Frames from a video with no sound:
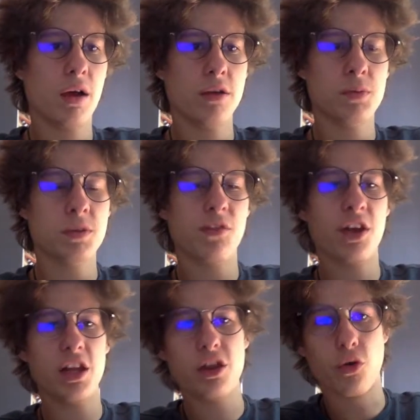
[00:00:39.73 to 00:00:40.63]

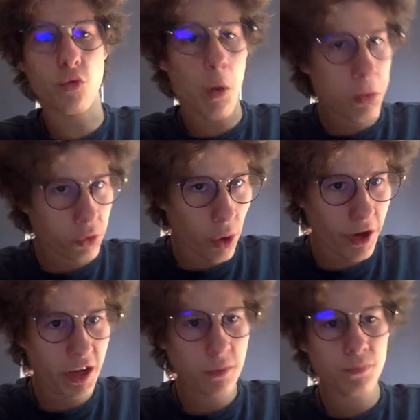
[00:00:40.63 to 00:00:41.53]
specifically the rope
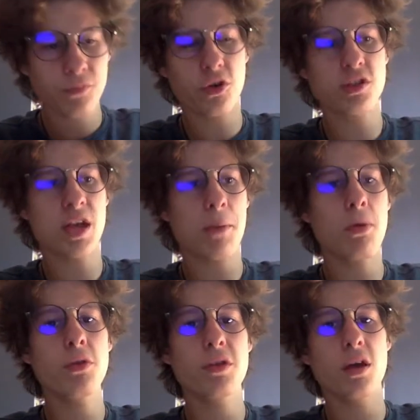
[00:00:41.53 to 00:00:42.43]
throwing, for
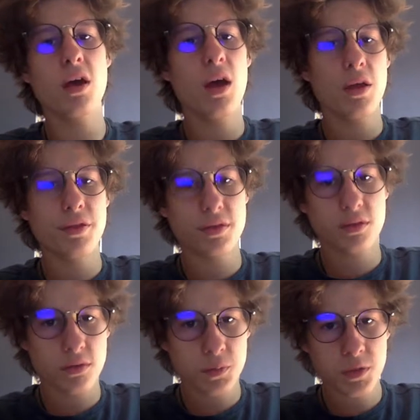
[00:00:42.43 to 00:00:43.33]
example, the
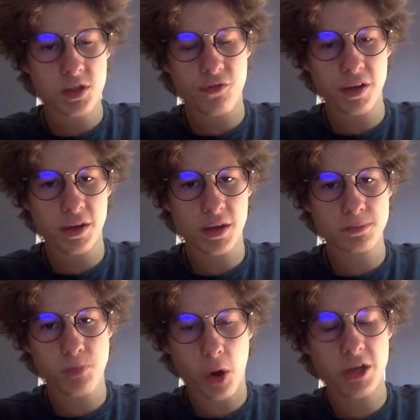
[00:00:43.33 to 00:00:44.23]
specific
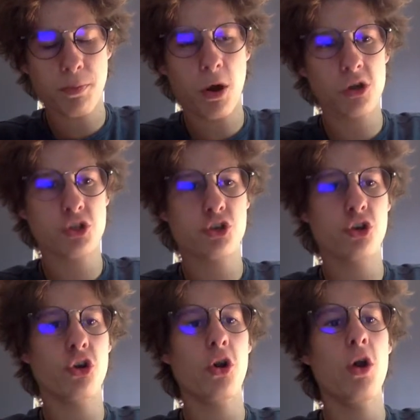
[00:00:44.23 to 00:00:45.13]
body
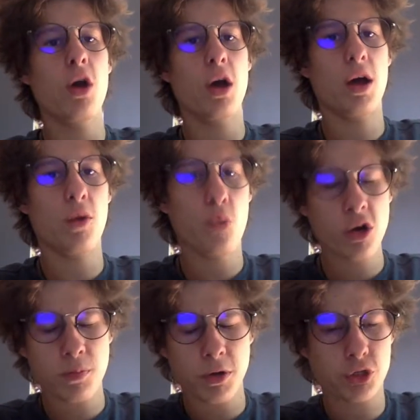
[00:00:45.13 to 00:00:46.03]
posture, where
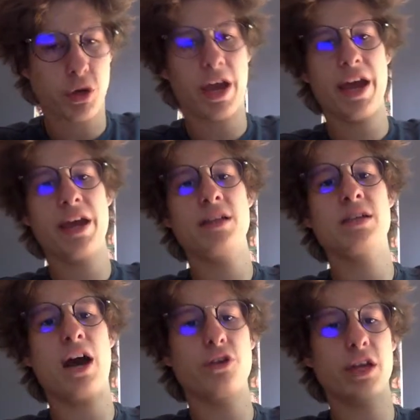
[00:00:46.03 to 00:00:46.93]
to put your hands,
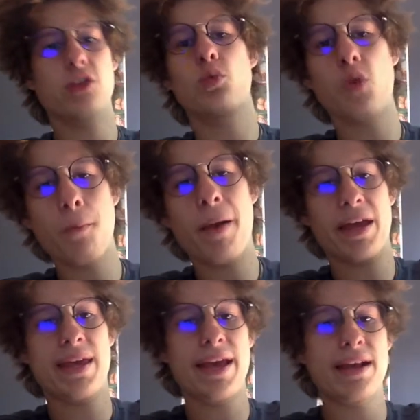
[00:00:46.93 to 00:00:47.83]
how to get the rope
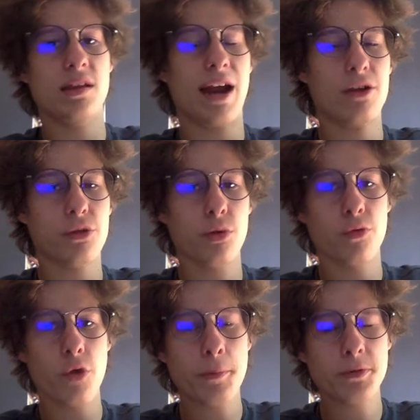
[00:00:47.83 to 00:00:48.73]
back in, and then how to throw the
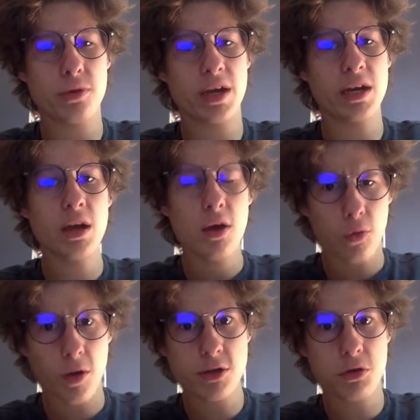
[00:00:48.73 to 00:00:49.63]
rope so that
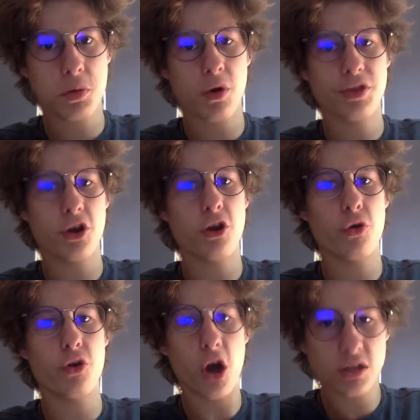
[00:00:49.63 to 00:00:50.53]
when you throw it, there are no
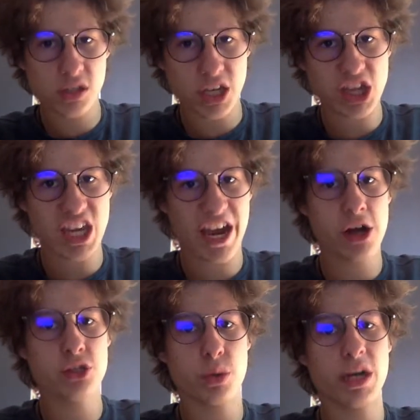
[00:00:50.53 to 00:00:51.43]
knots in the
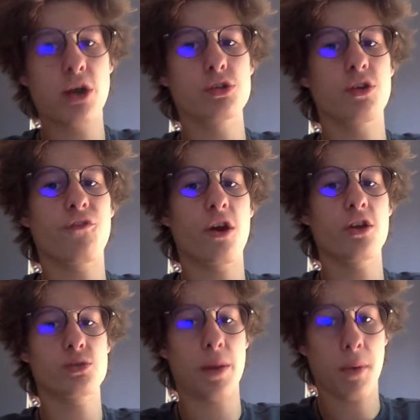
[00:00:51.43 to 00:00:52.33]
air so that it goes the
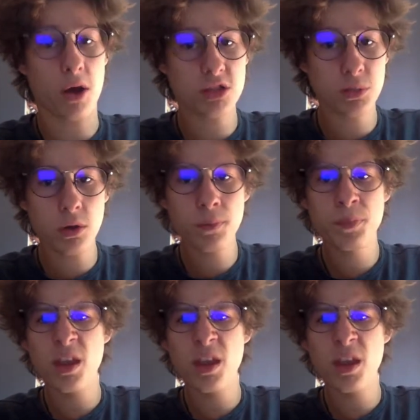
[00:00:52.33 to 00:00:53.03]
farthest way possible.